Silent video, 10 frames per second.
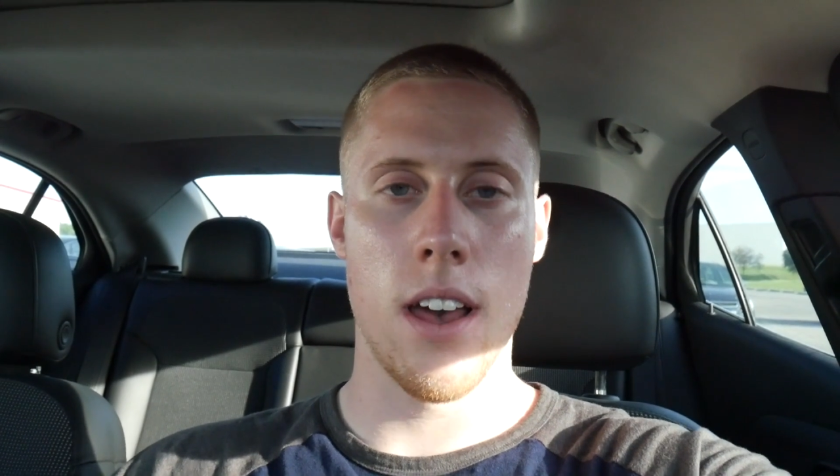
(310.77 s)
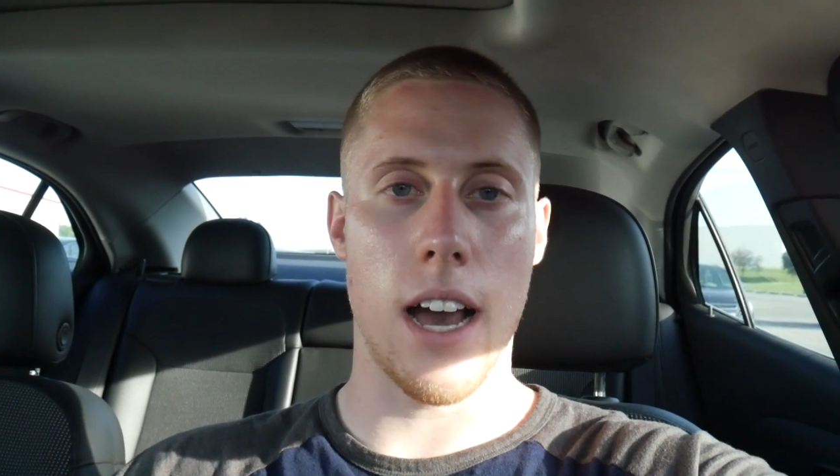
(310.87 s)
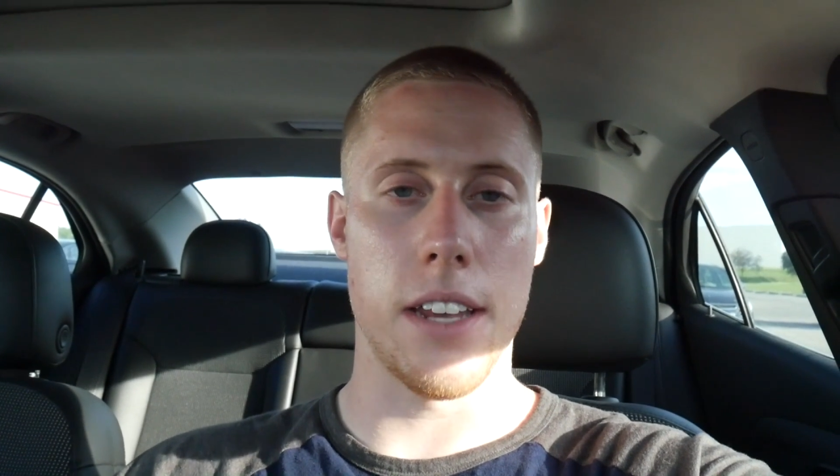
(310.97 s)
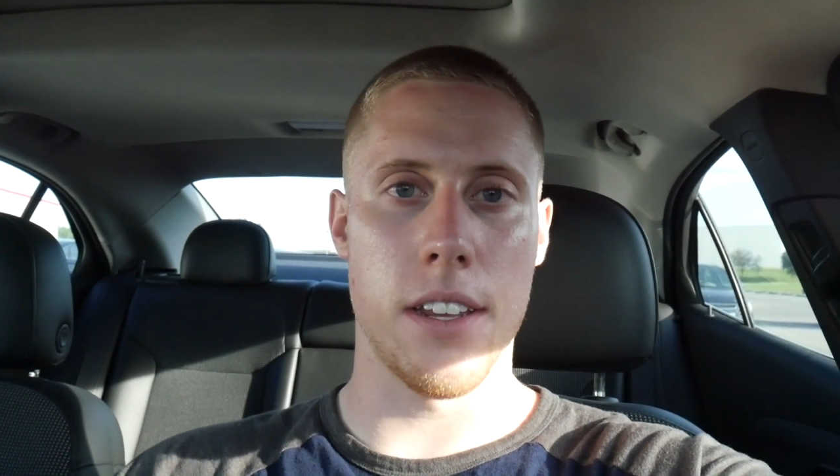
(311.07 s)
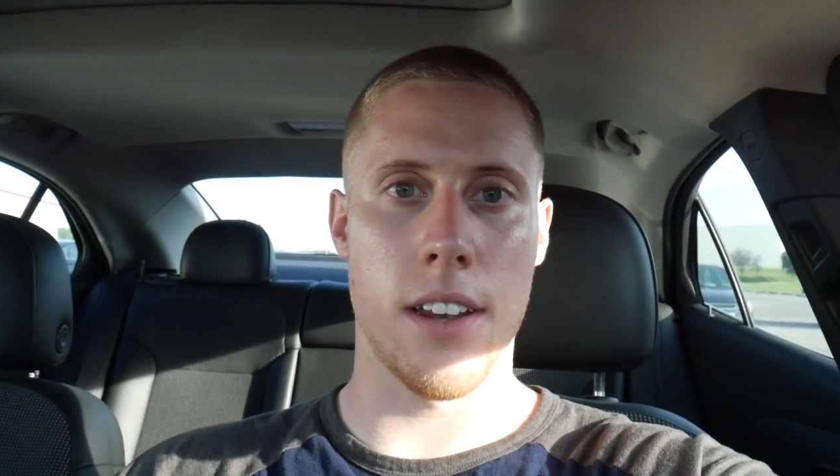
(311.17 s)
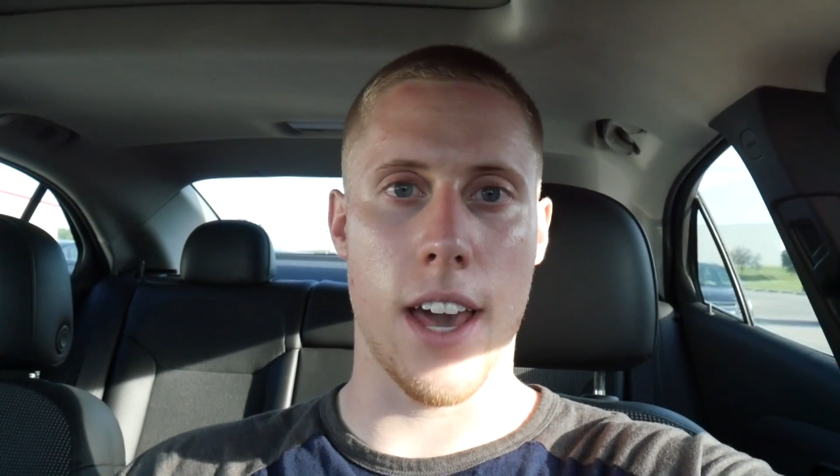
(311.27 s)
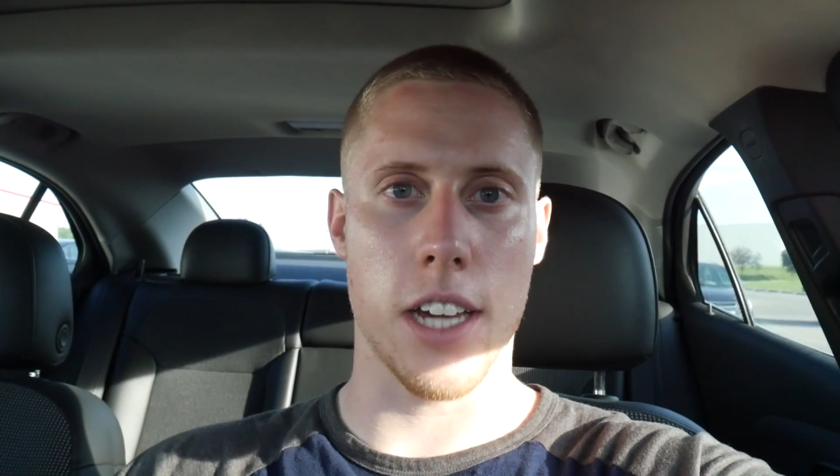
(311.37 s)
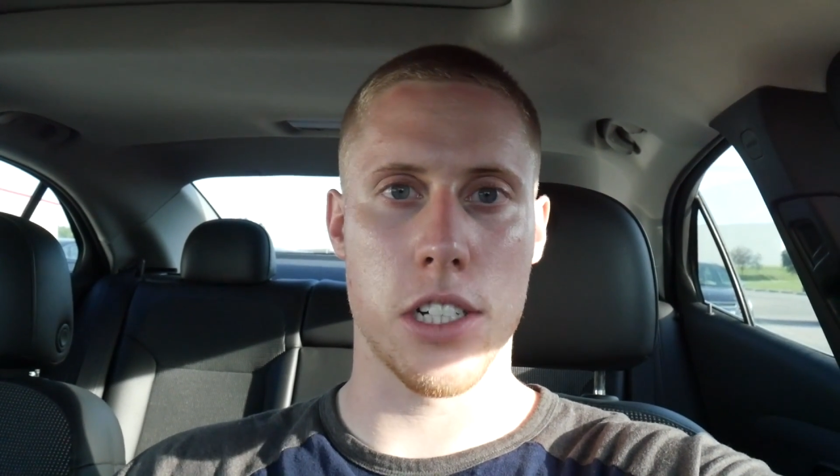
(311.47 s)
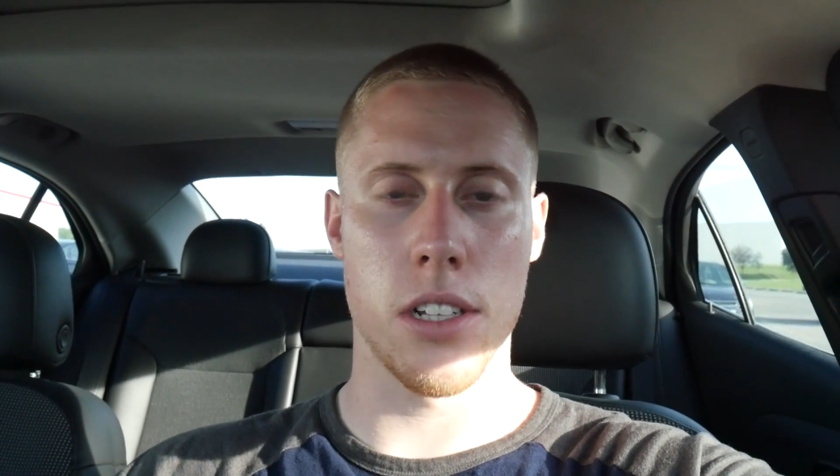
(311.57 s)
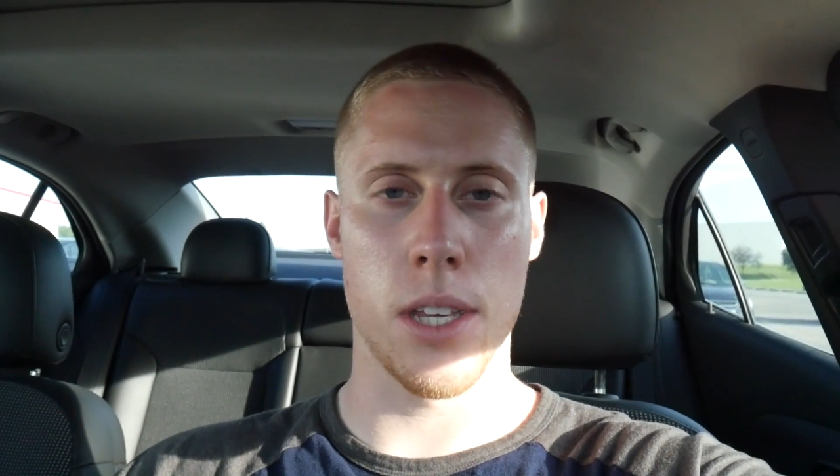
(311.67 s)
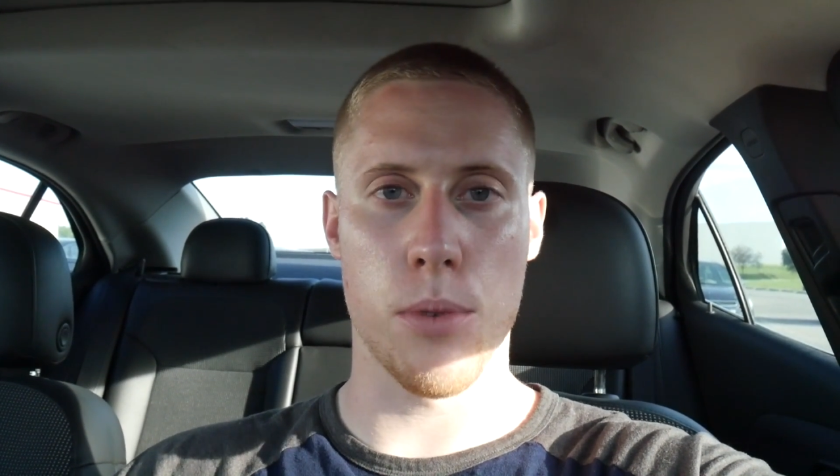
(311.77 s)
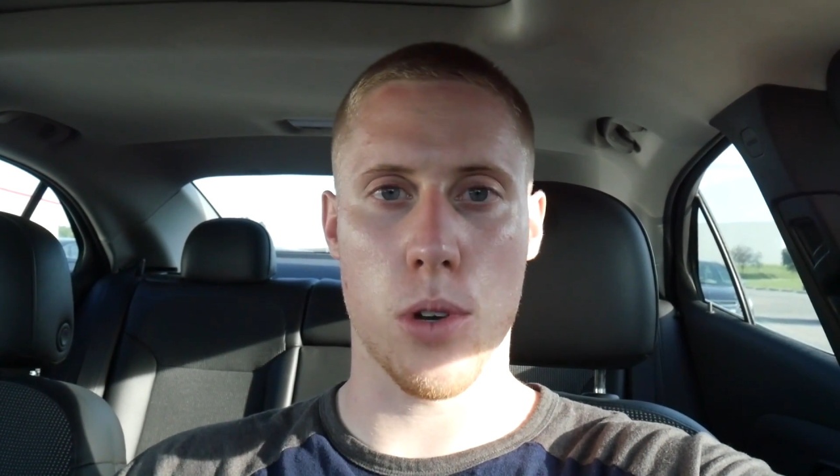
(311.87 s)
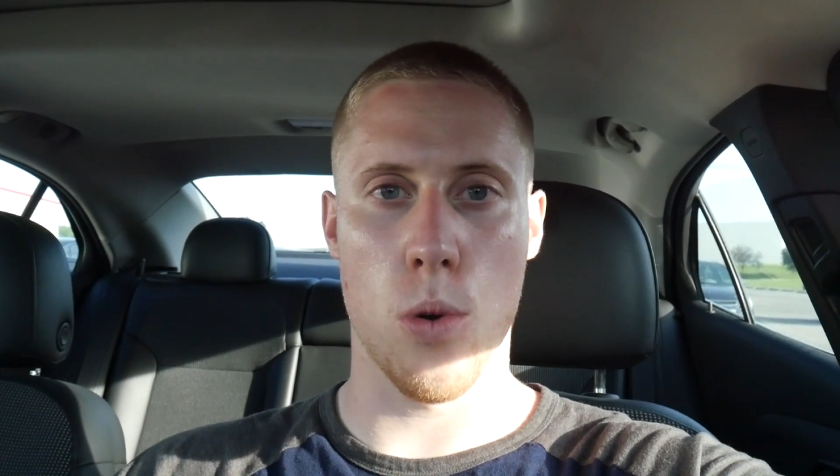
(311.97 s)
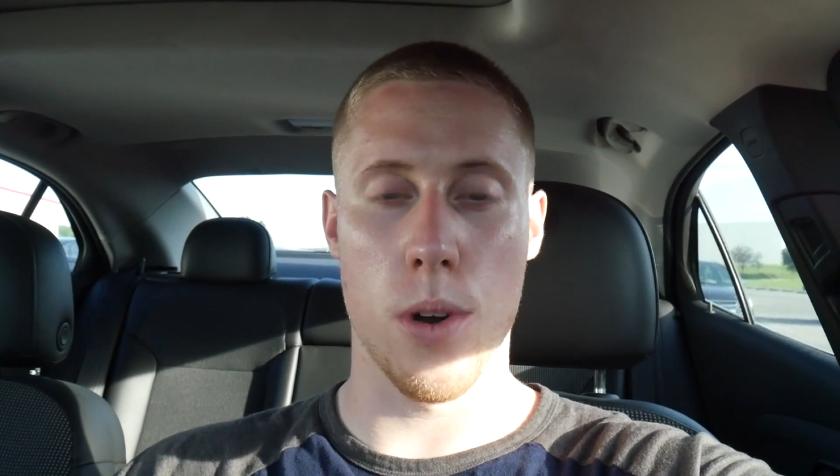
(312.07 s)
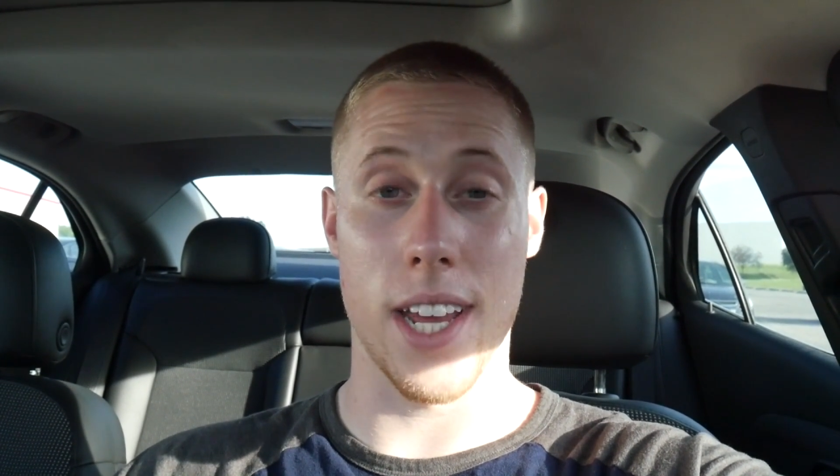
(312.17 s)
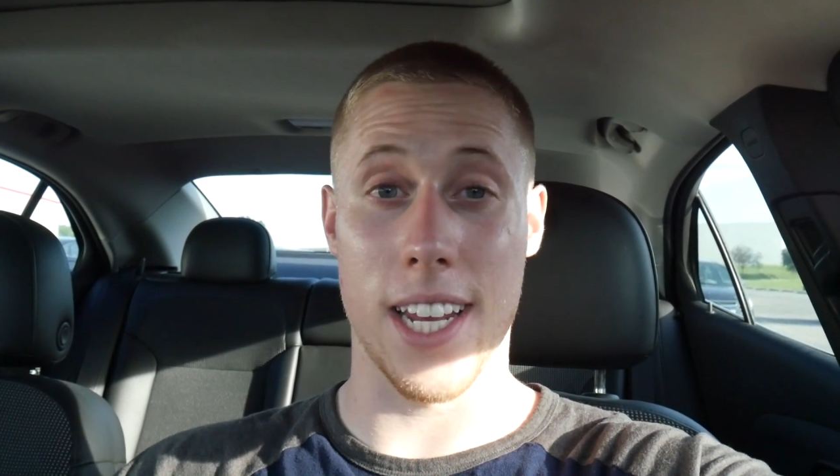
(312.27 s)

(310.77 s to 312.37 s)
I didn't actually record